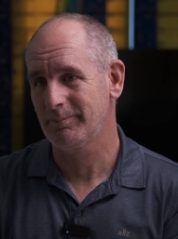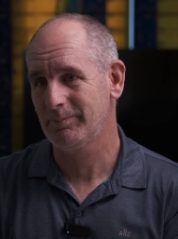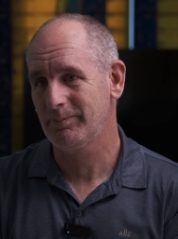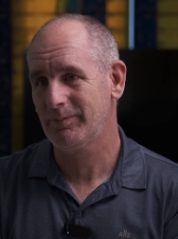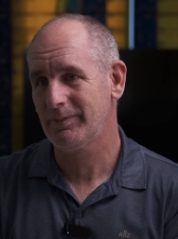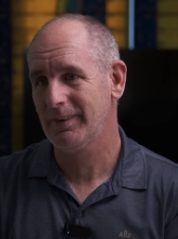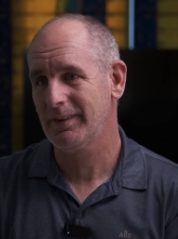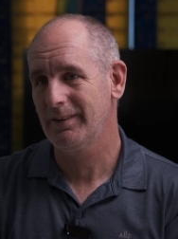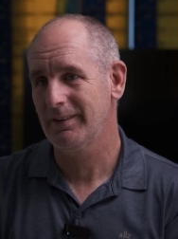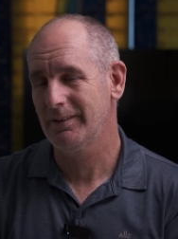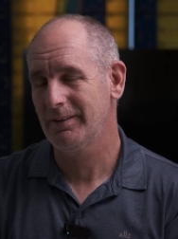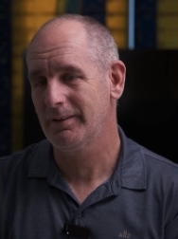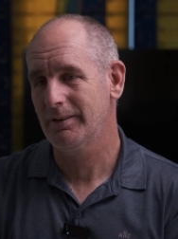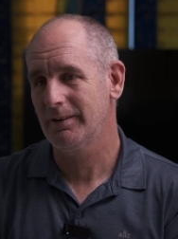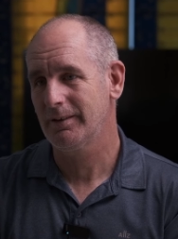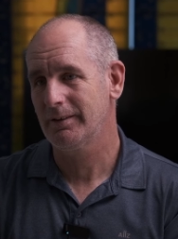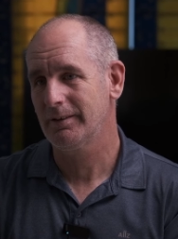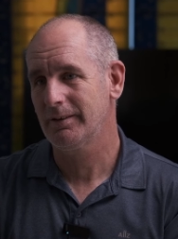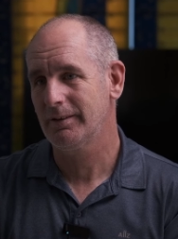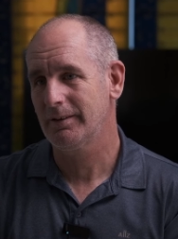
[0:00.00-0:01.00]
When was
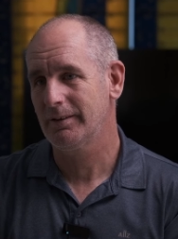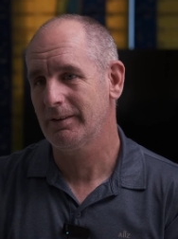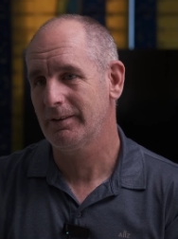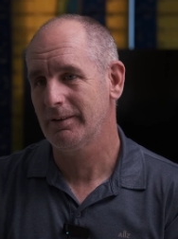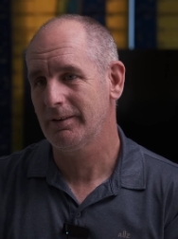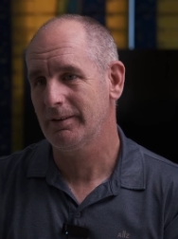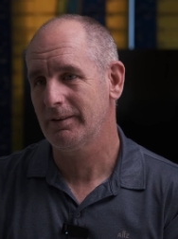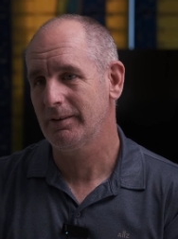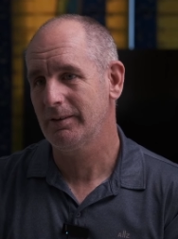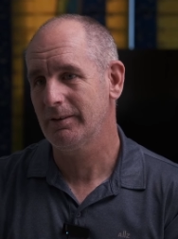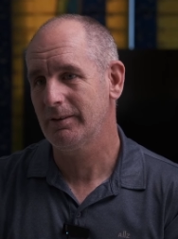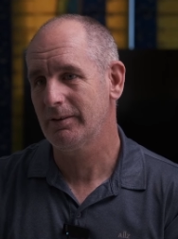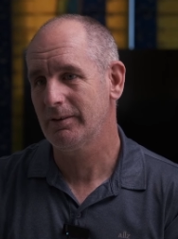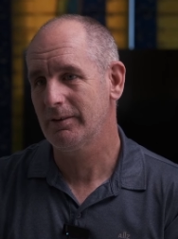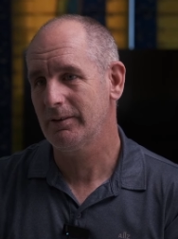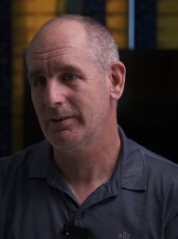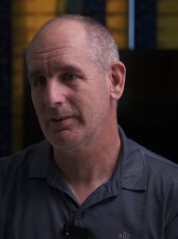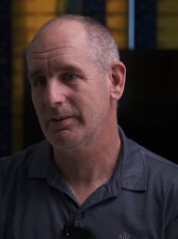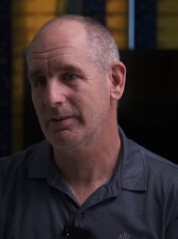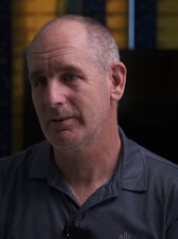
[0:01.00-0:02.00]
that actually? When did you do
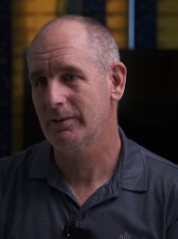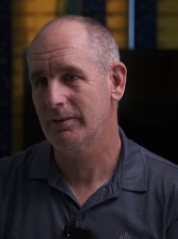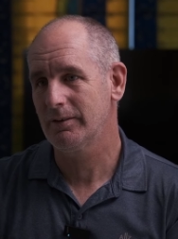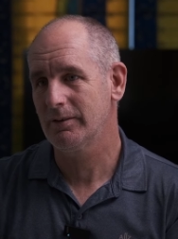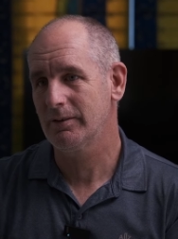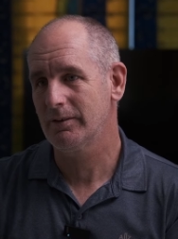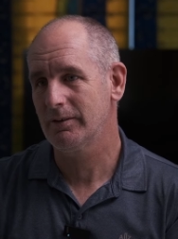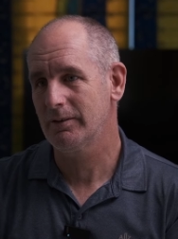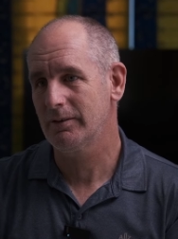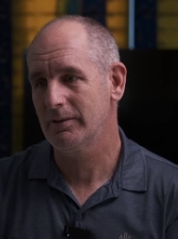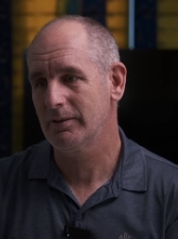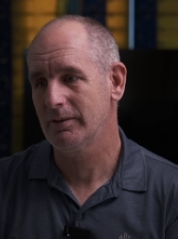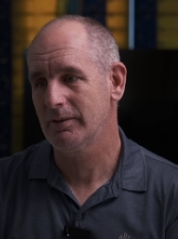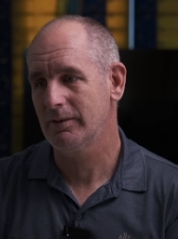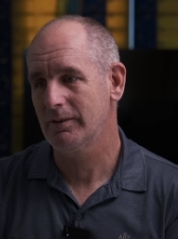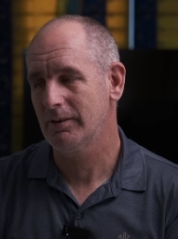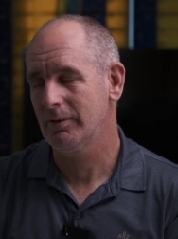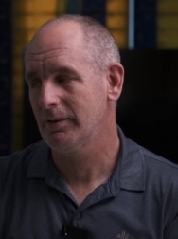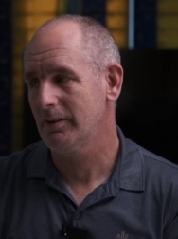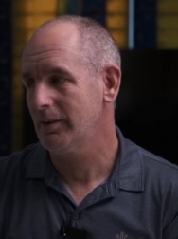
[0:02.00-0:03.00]
that retraining to
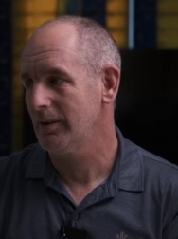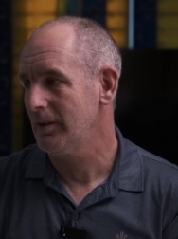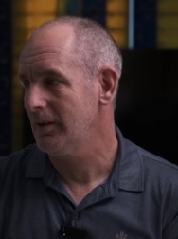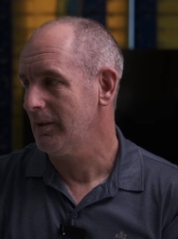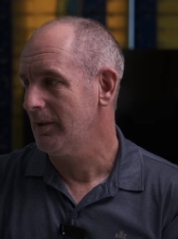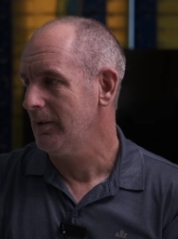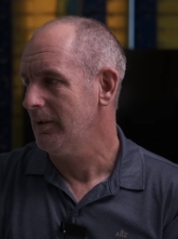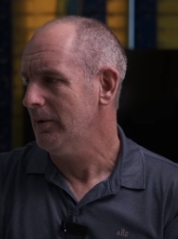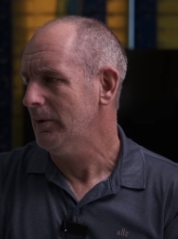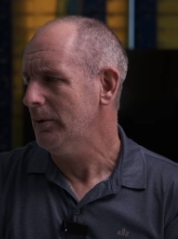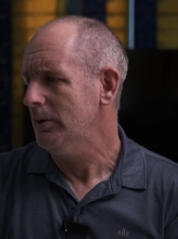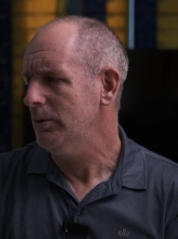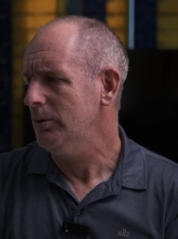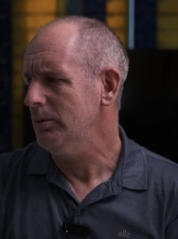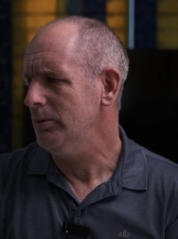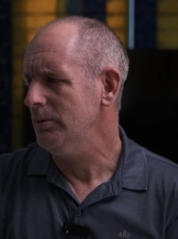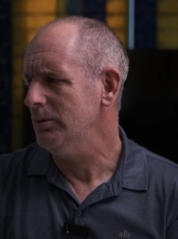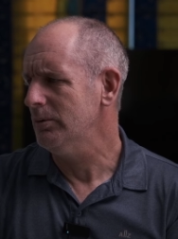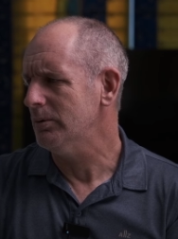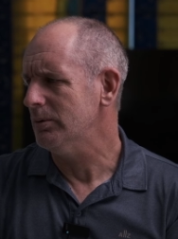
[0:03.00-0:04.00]
be a
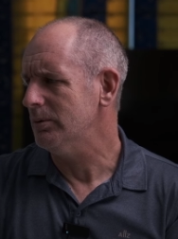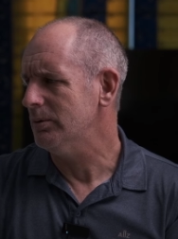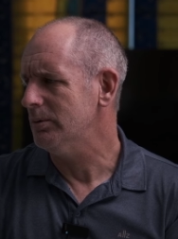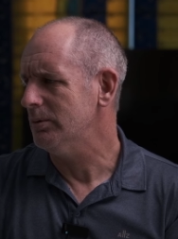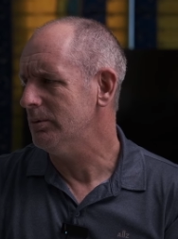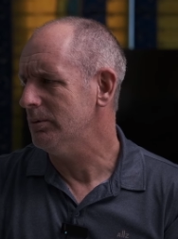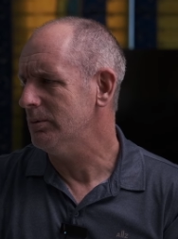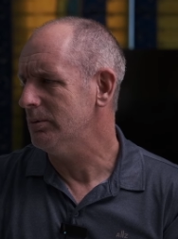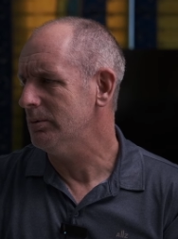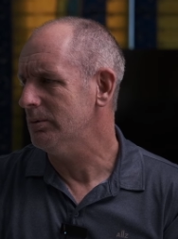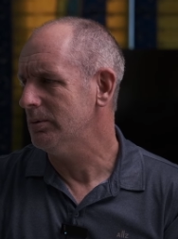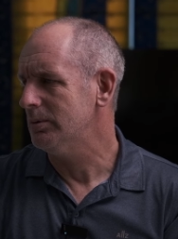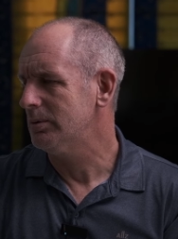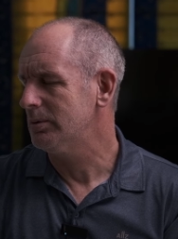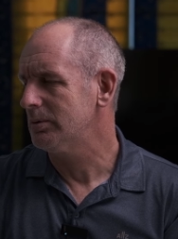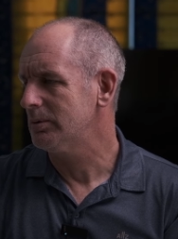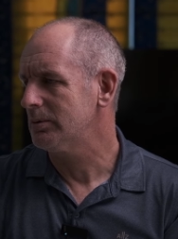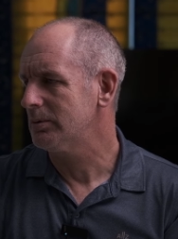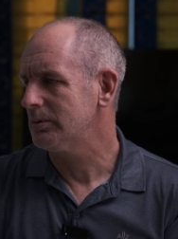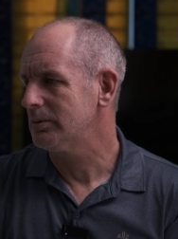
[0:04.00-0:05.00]
trucker, uh, an
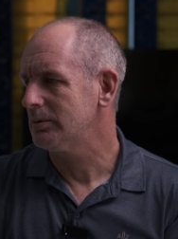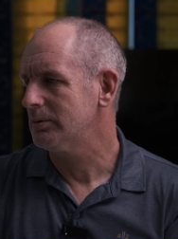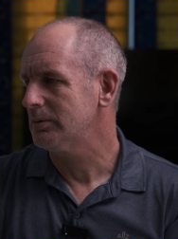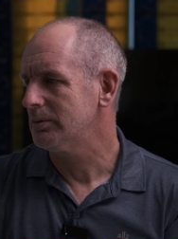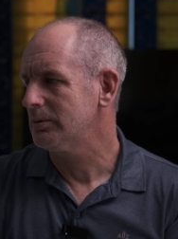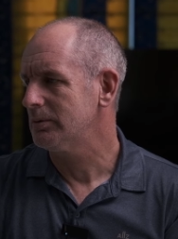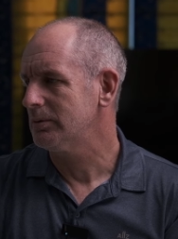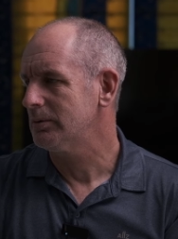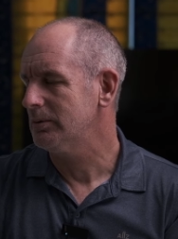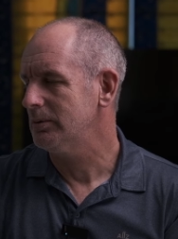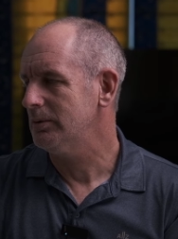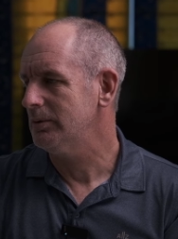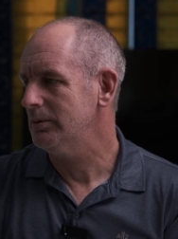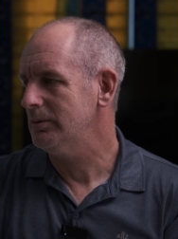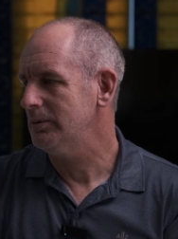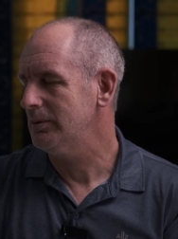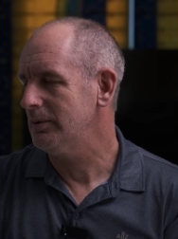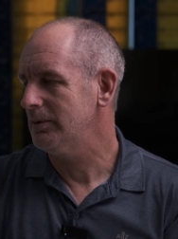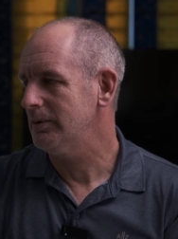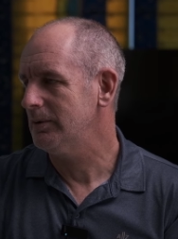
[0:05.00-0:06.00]
HGV uh,
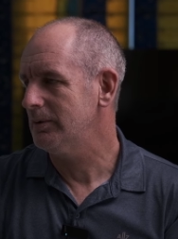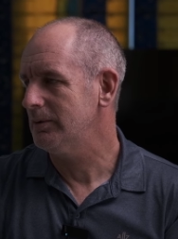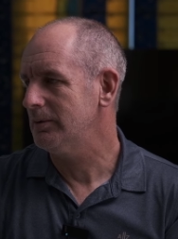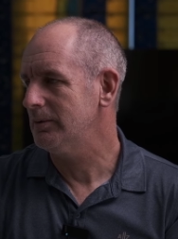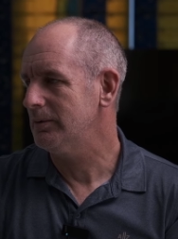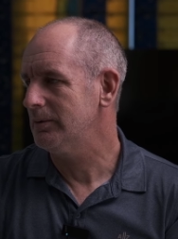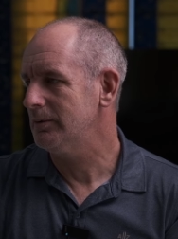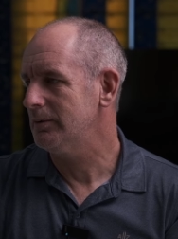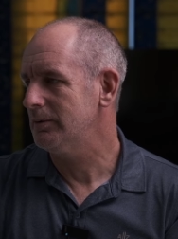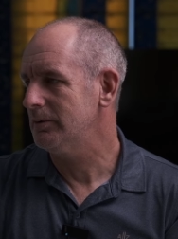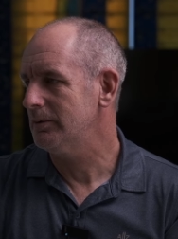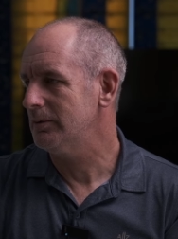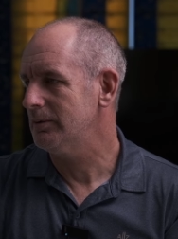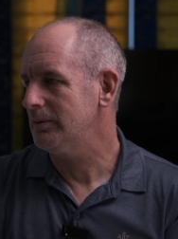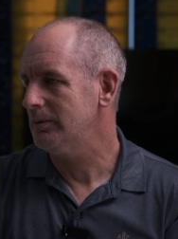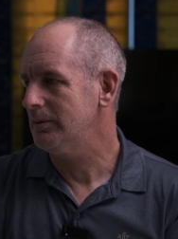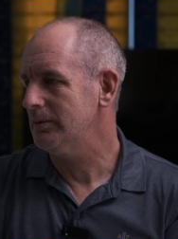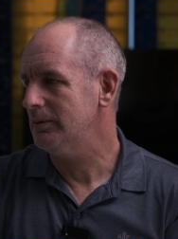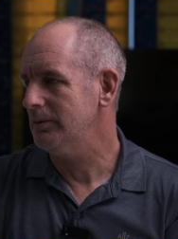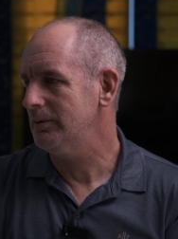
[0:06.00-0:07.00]
heavy goods vehicle
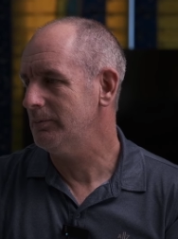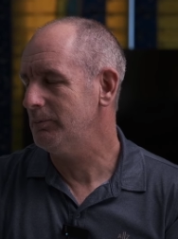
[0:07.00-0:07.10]
driver?